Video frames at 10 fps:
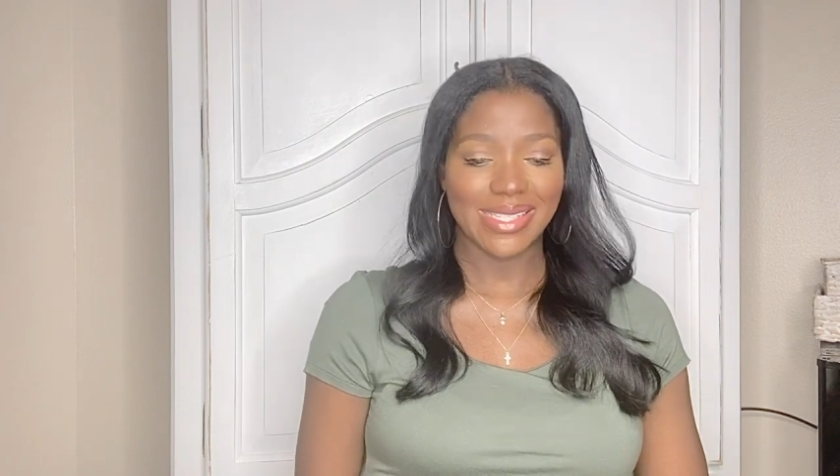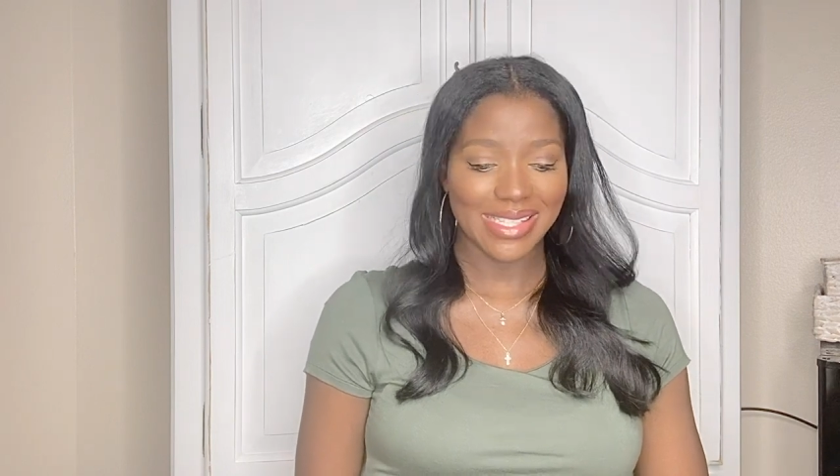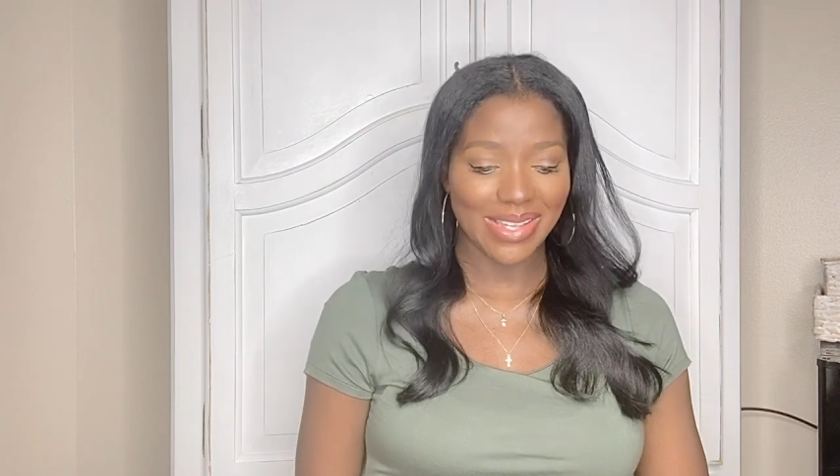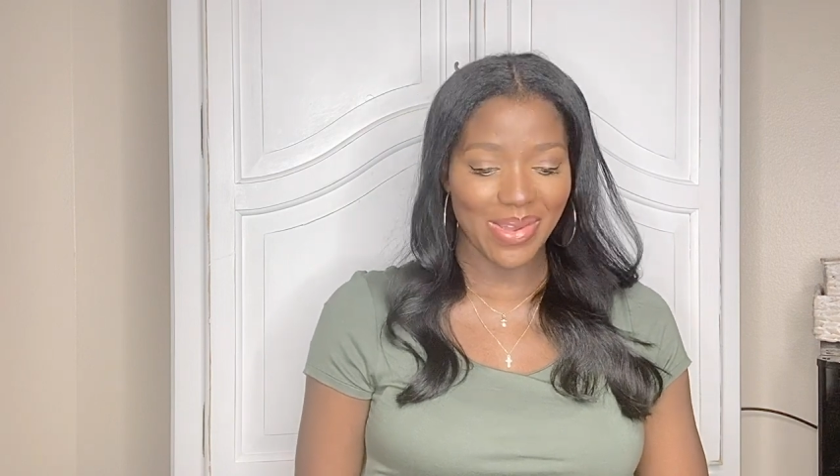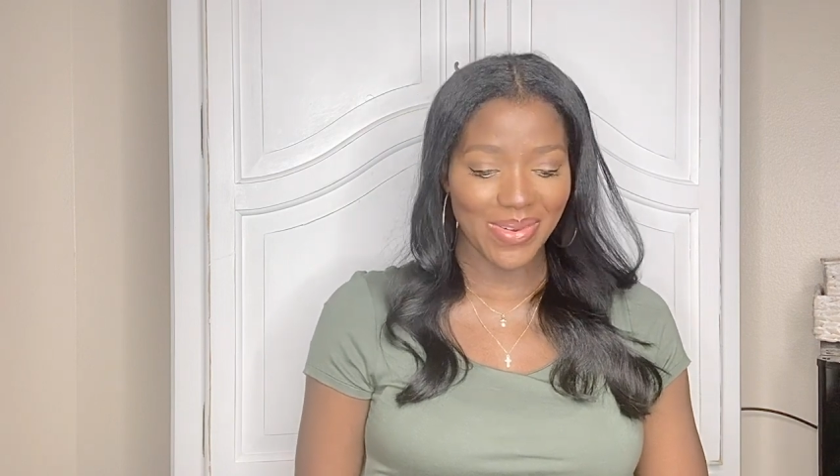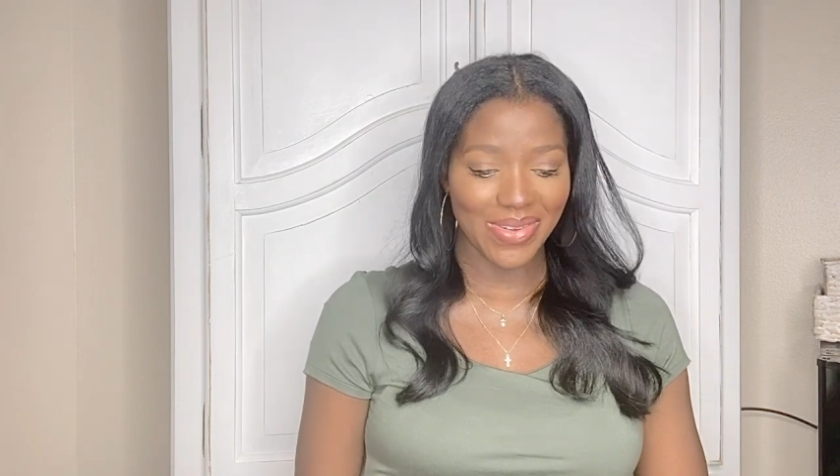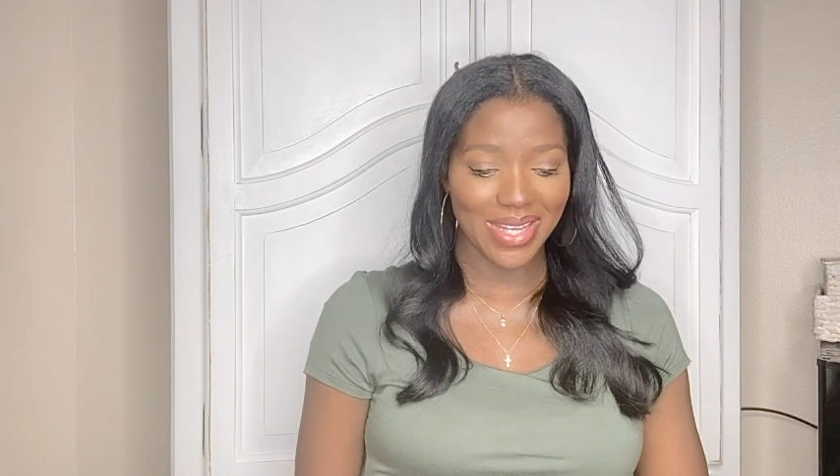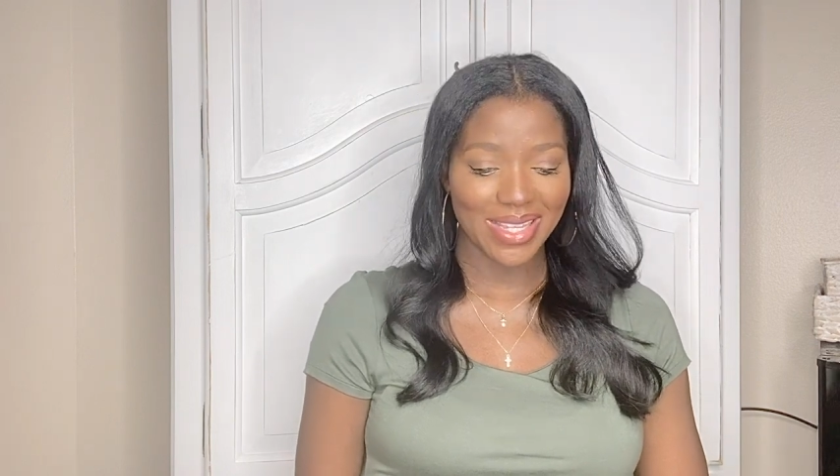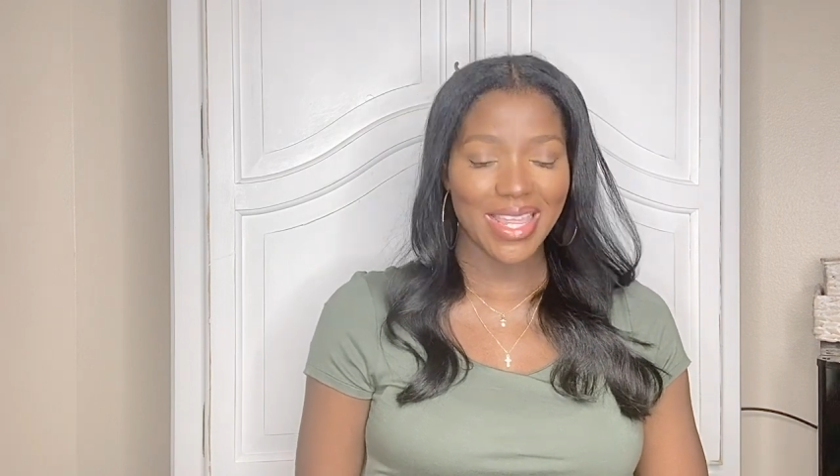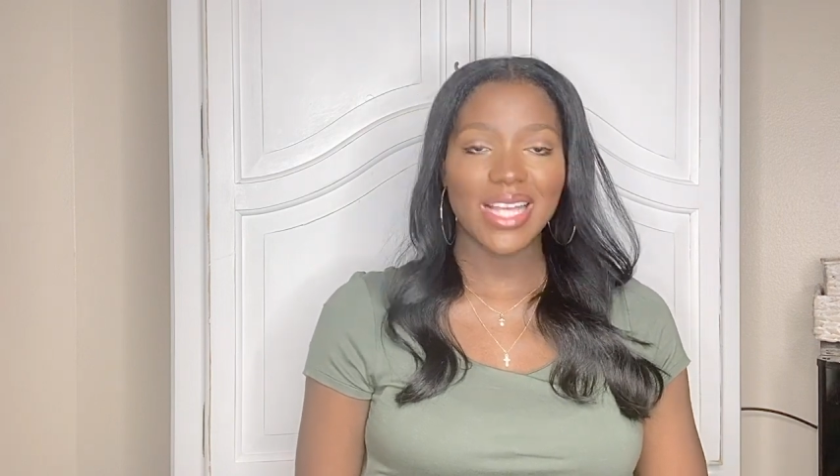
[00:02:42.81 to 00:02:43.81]
So
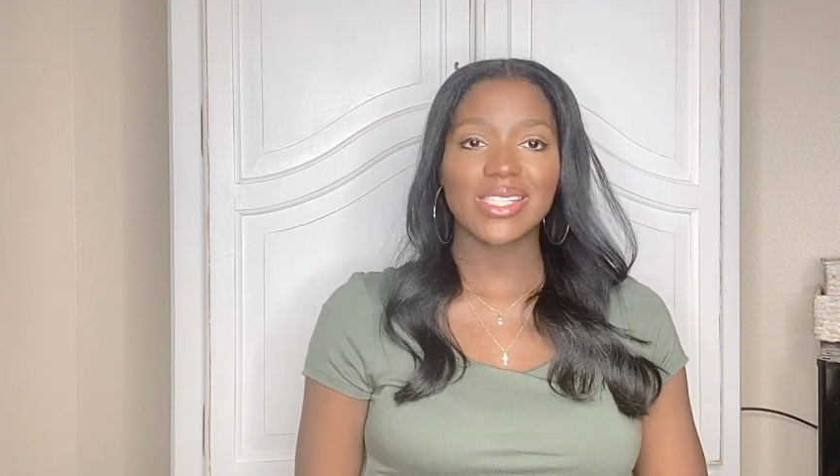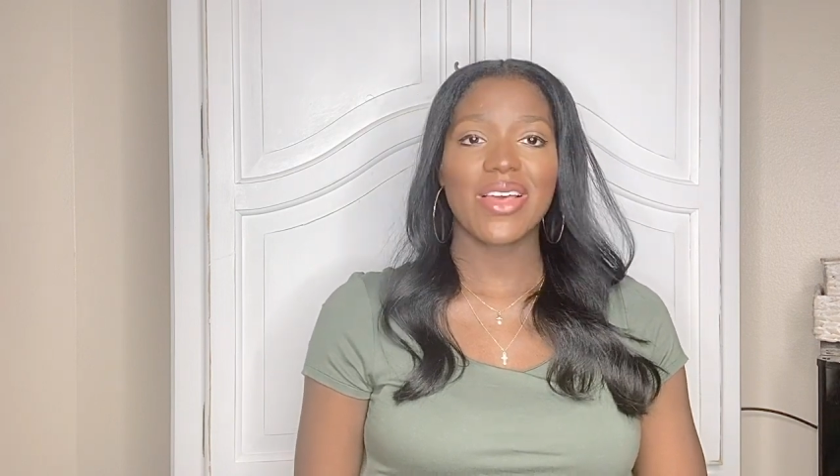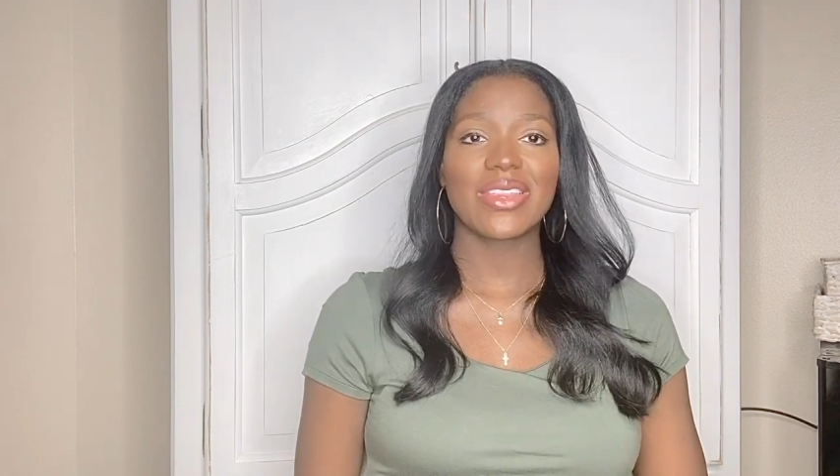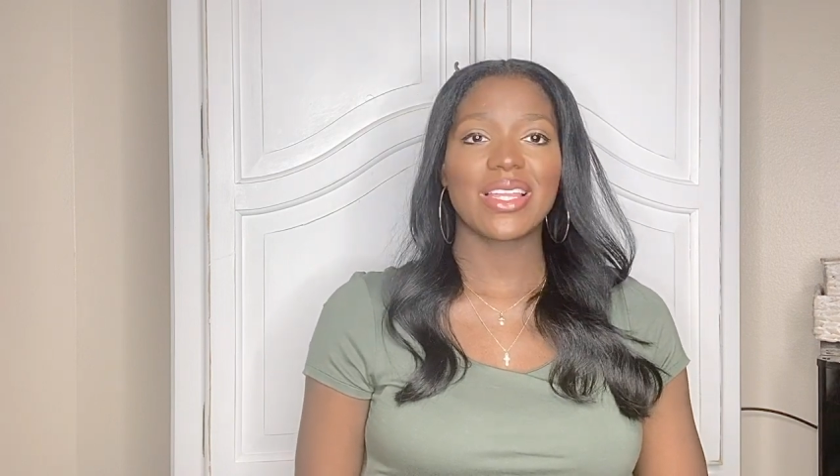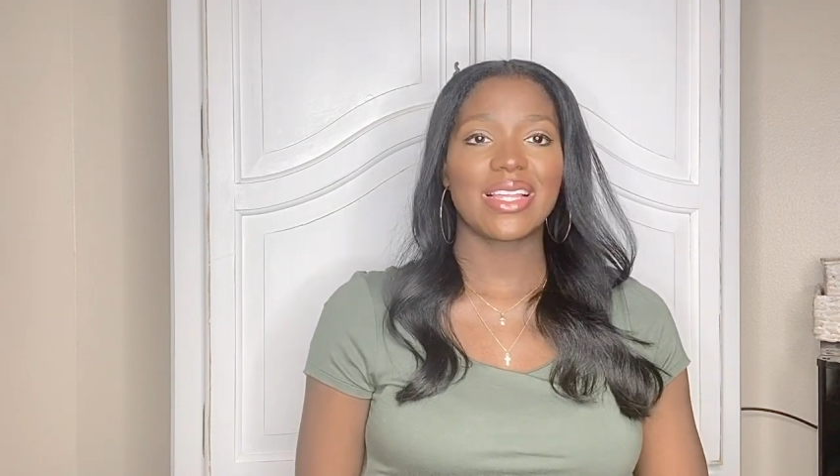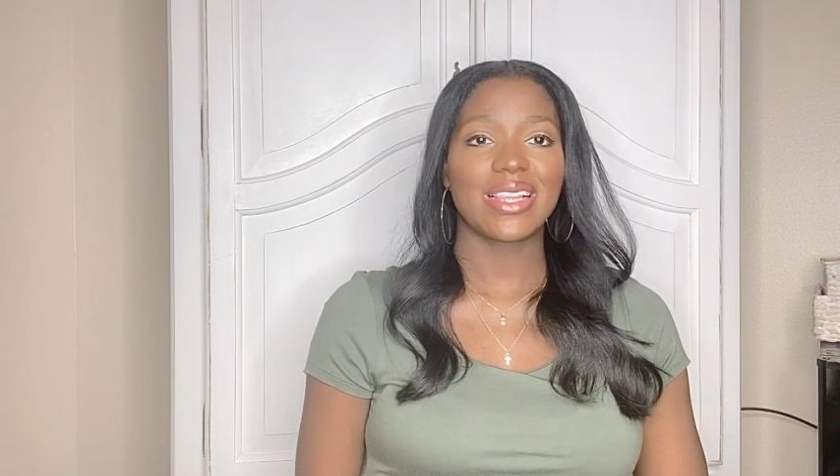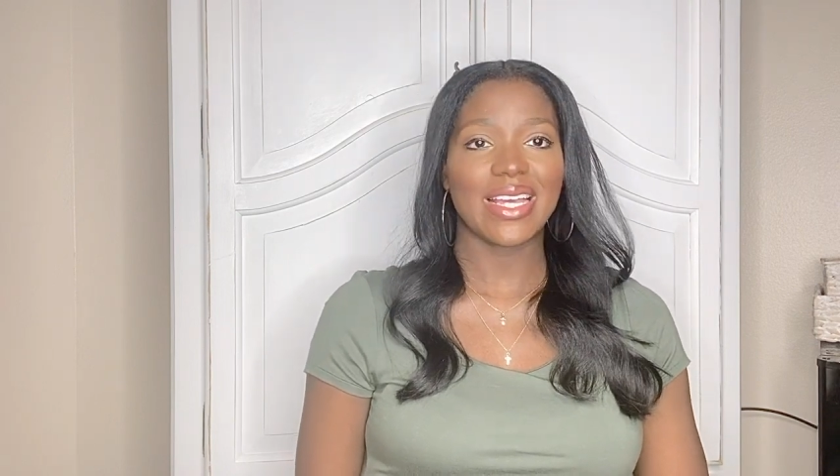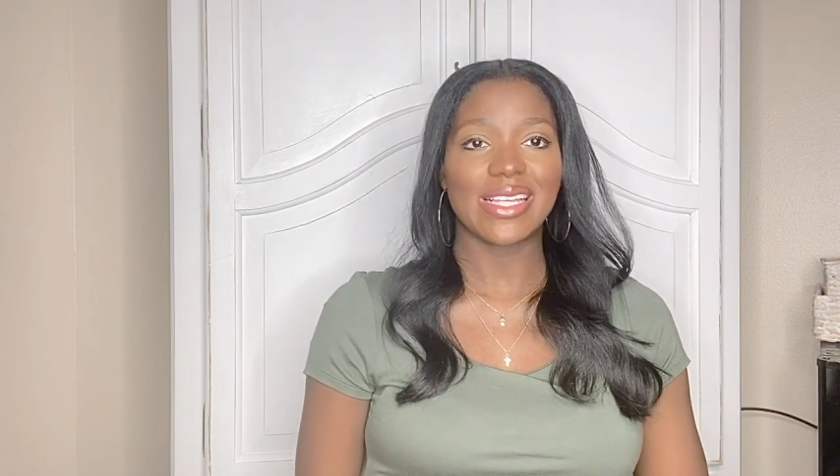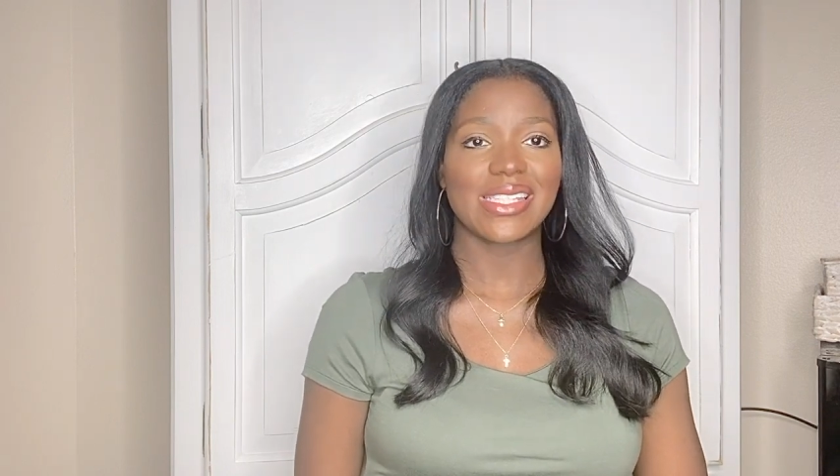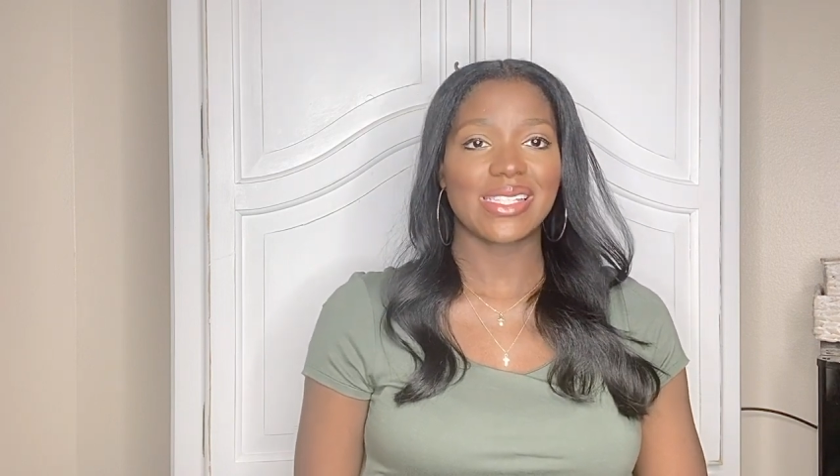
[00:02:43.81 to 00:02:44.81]
that's on the
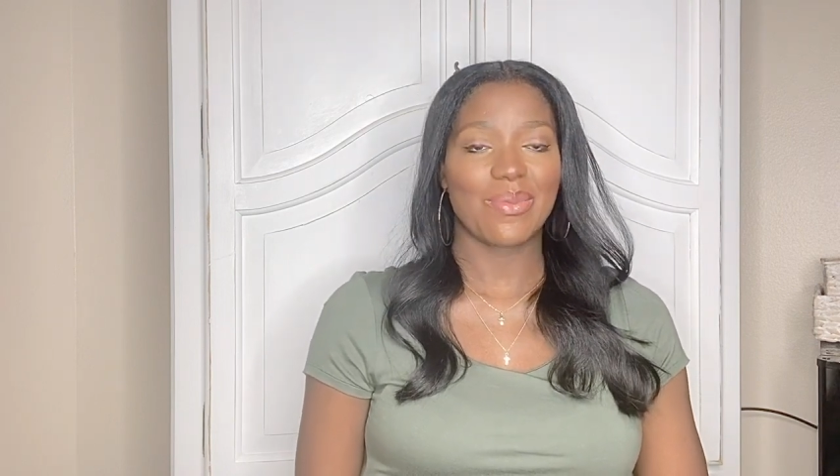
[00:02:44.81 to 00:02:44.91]
list,